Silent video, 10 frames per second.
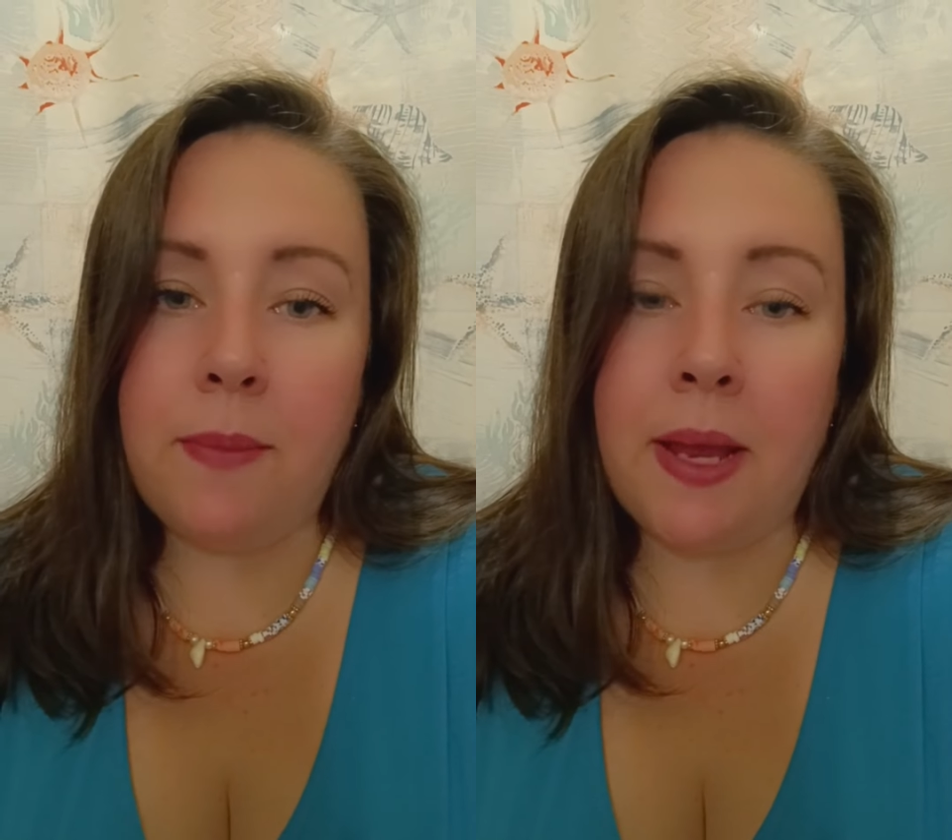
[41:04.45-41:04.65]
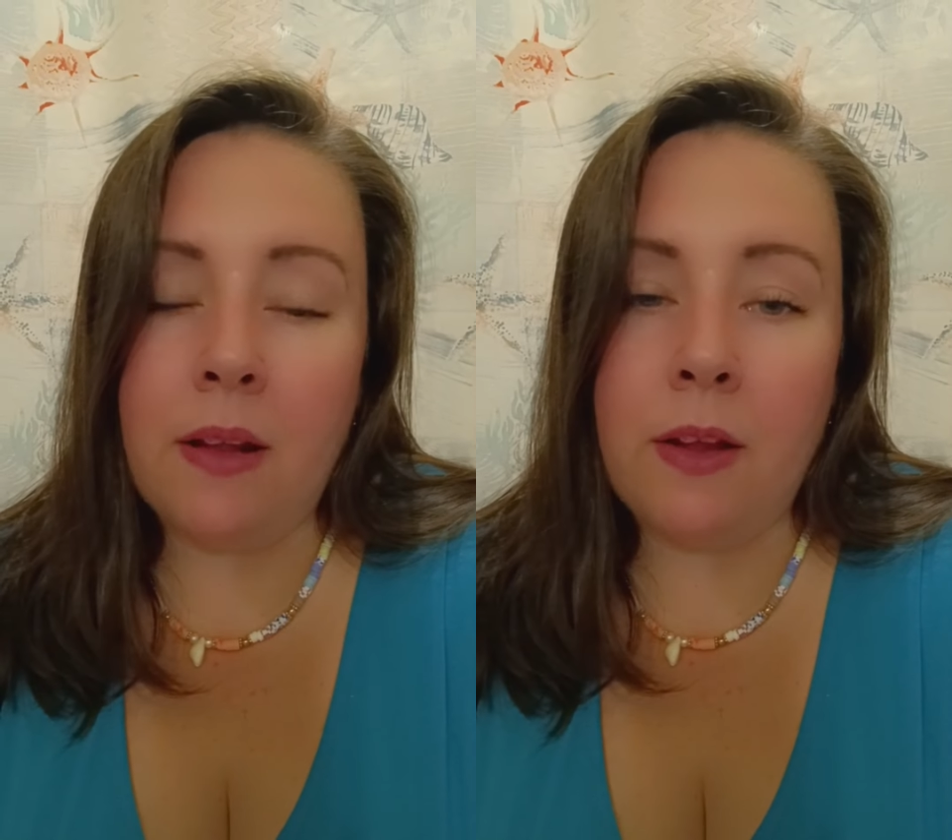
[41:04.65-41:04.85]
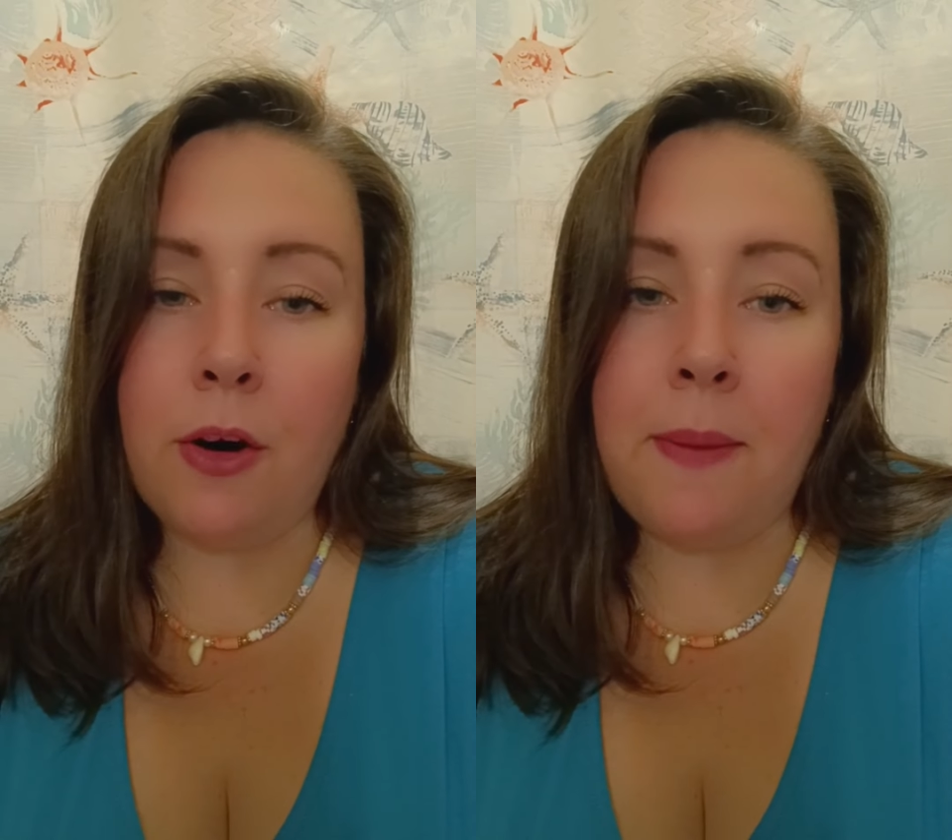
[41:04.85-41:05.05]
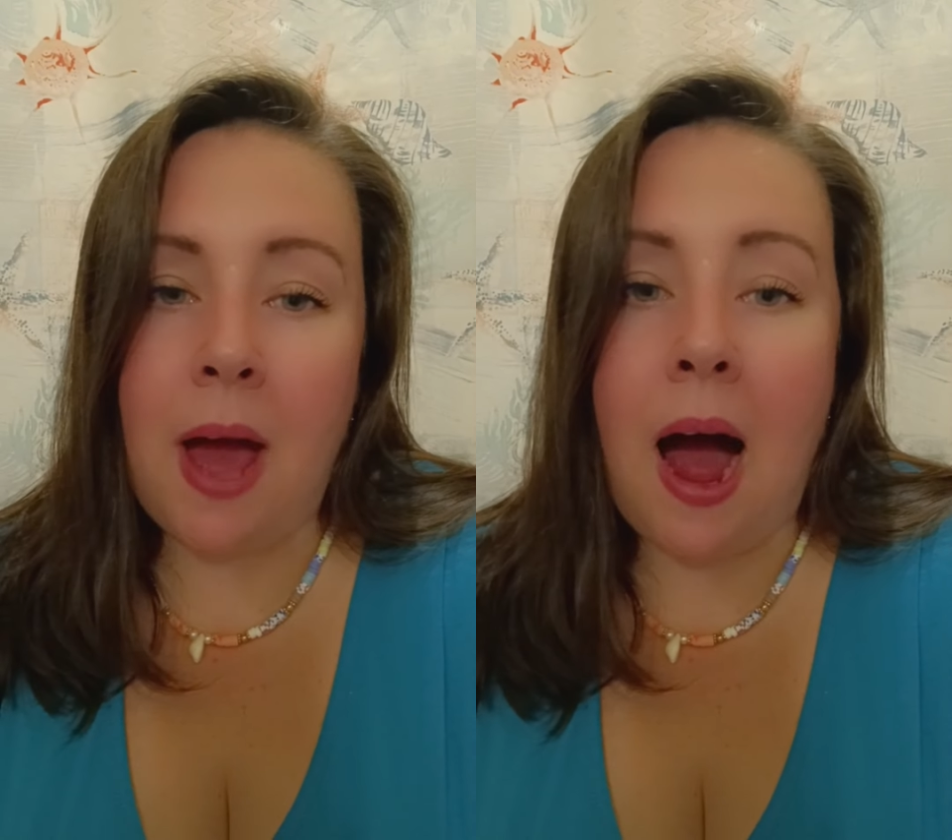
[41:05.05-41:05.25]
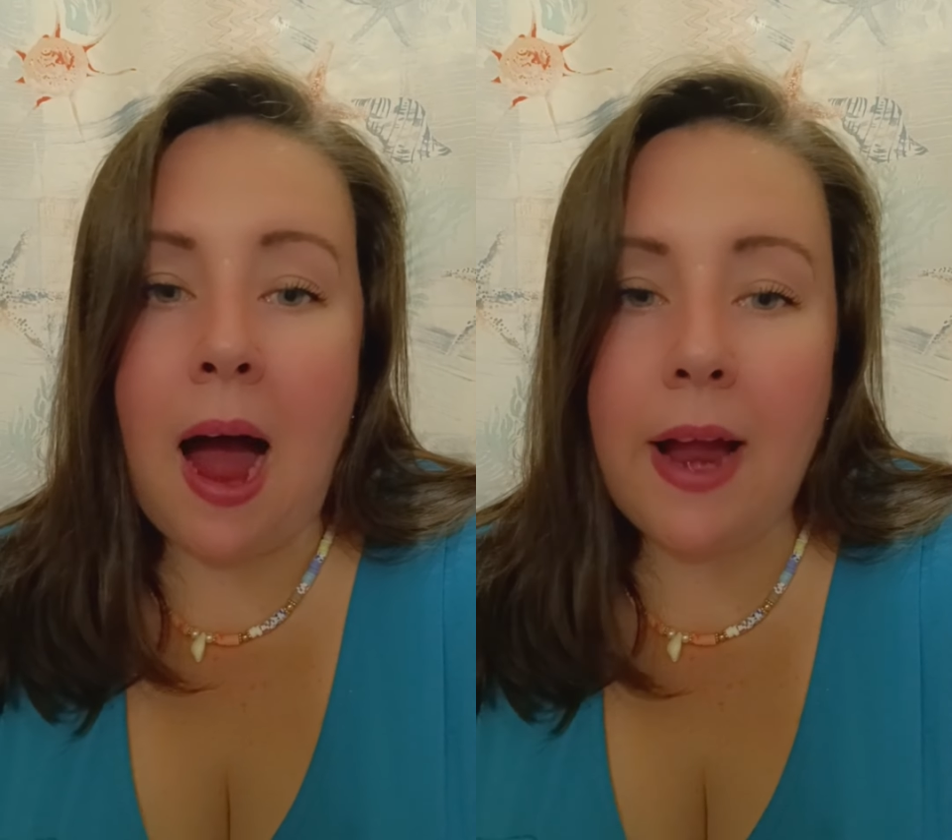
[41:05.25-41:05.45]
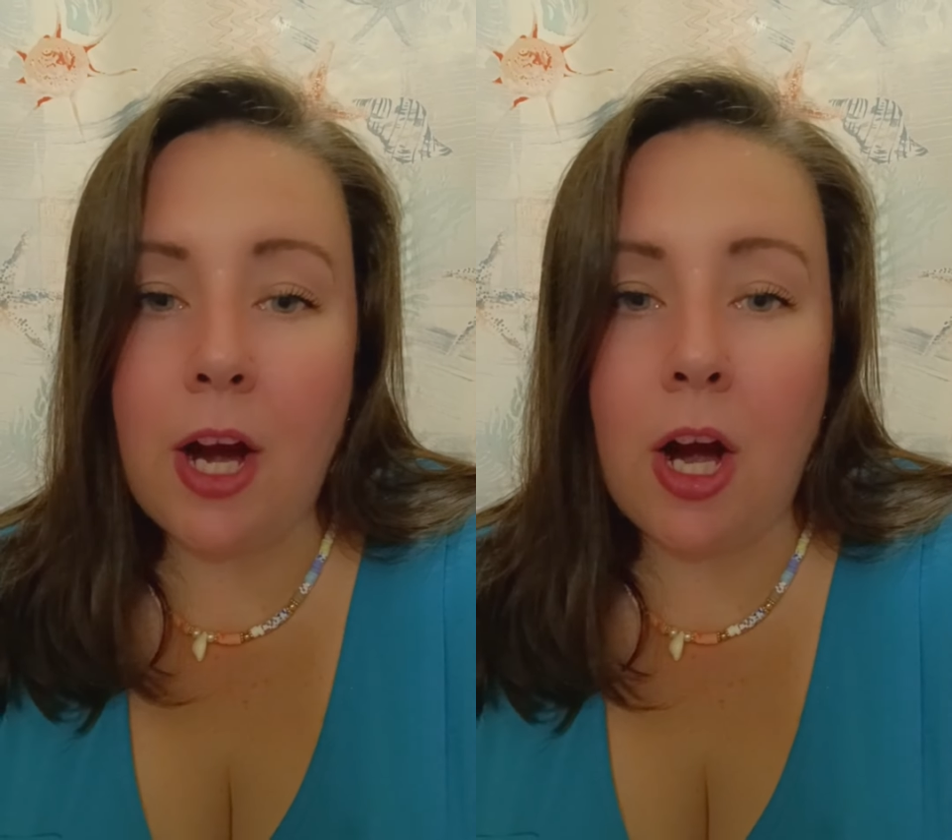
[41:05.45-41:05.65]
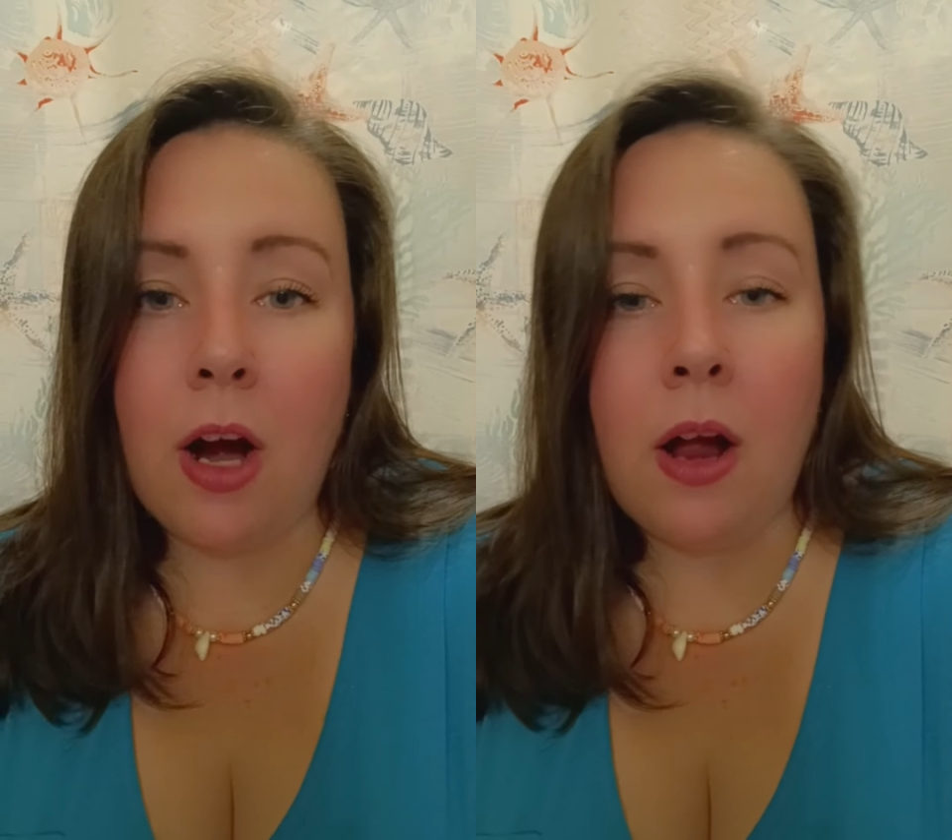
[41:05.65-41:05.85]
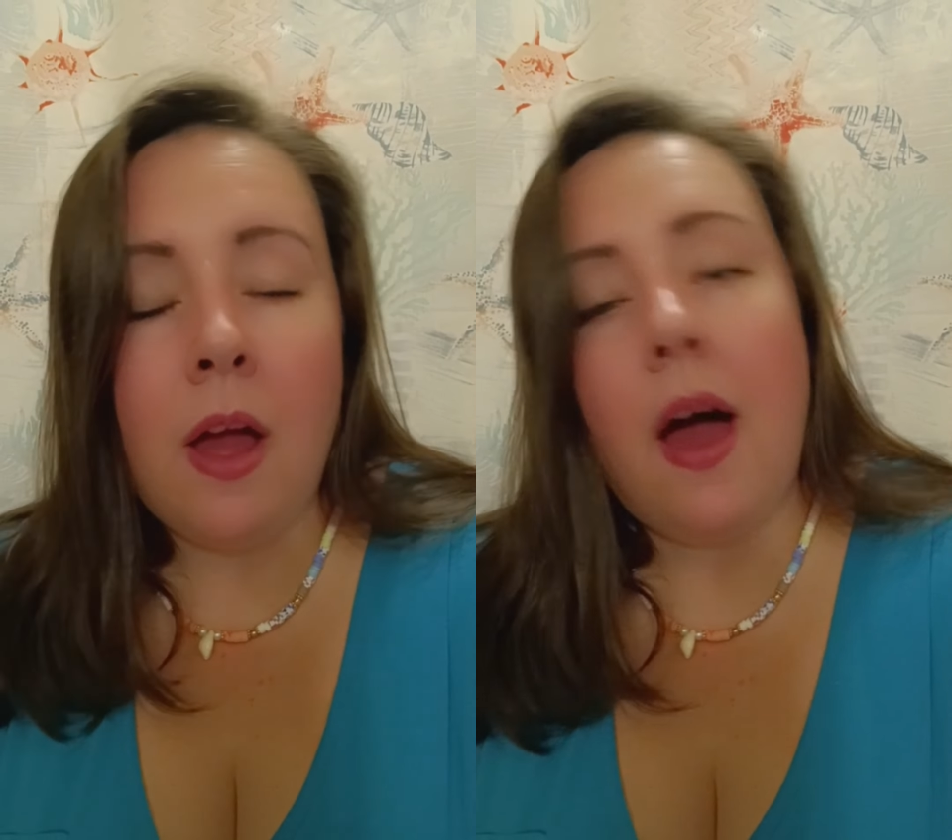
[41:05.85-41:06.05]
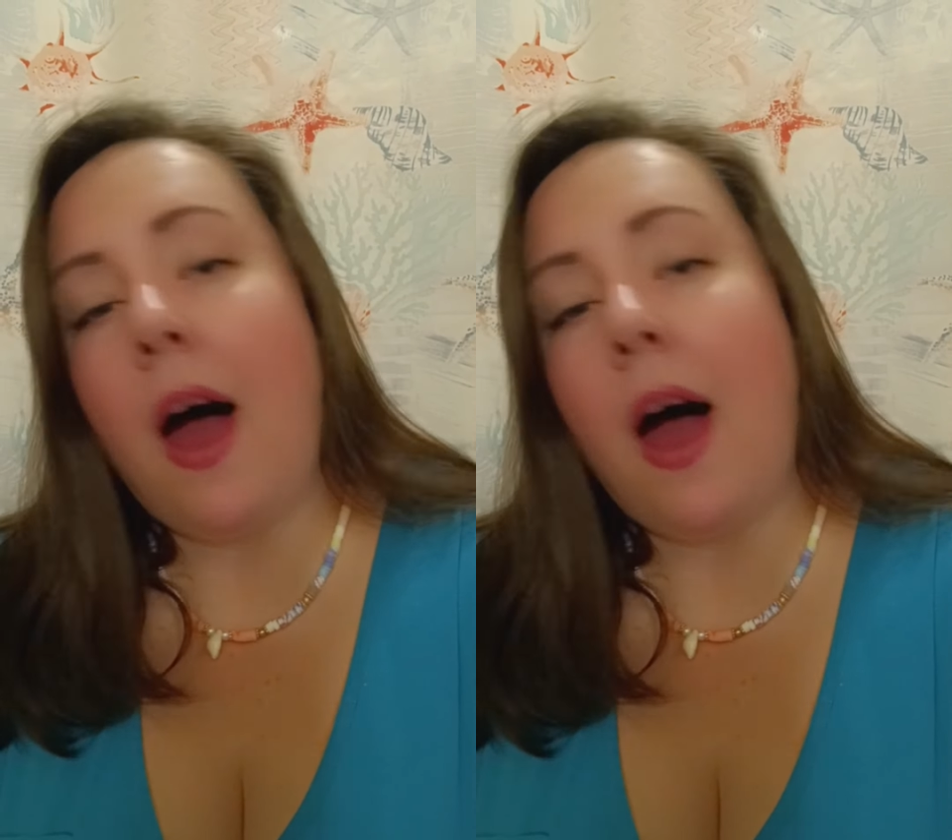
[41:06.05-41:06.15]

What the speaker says: been a little bit higher.